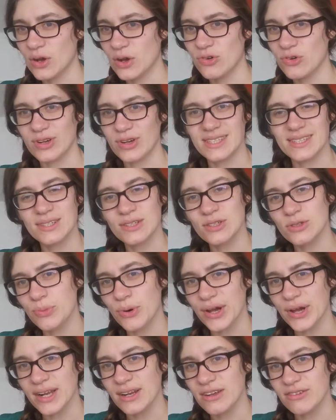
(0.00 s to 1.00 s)
critical
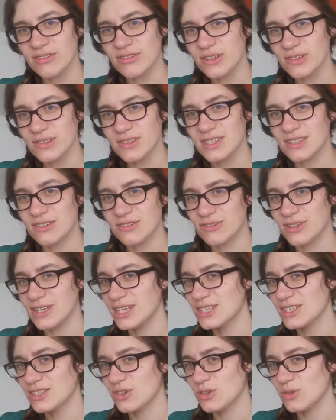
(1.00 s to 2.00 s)
point of view as a
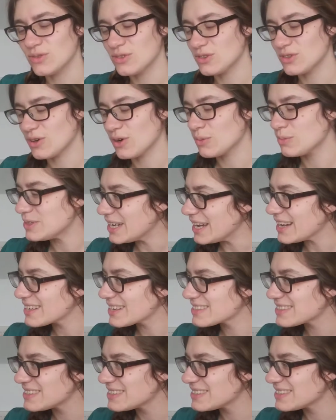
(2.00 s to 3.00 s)
finished
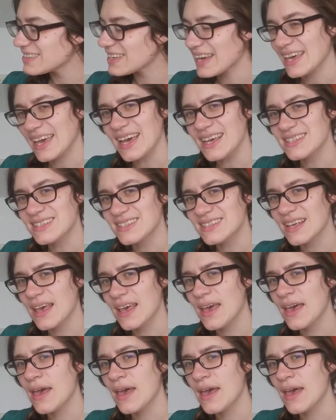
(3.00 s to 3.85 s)
object, I guess.